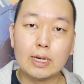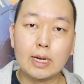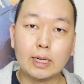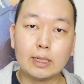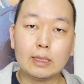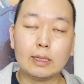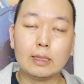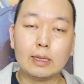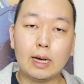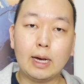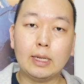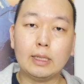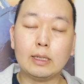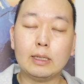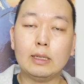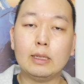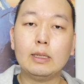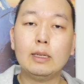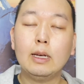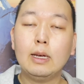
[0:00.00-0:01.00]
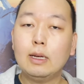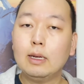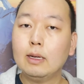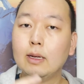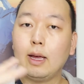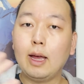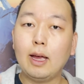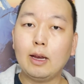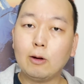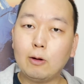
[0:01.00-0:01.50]
exercises
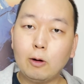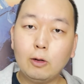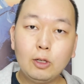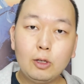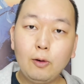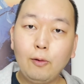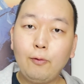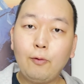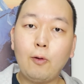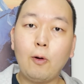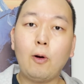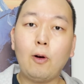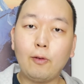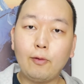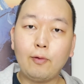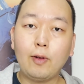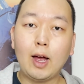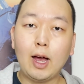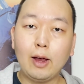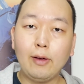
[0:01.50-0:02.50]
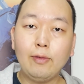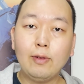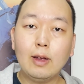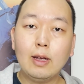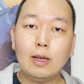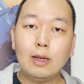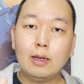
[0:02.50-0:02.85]
and gone to 4 or 5